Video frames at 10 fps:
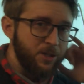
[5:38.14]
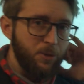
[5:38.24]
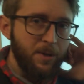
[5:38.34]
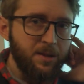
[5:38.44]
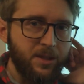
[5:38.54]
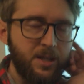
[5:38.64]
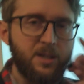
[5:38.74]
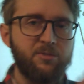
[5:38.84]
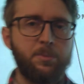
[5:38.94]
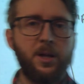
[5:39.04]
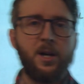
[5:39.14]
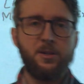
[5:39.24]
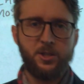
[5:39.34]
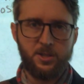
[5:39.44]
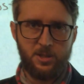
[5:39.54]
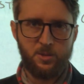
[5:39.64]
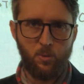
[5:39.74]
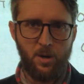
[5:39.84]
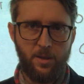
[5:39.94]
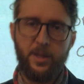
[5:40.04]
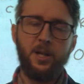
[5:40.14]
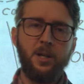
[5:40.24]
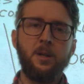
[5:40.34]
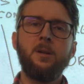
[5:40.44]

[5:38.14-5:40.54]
you may think of blood as just this one thing,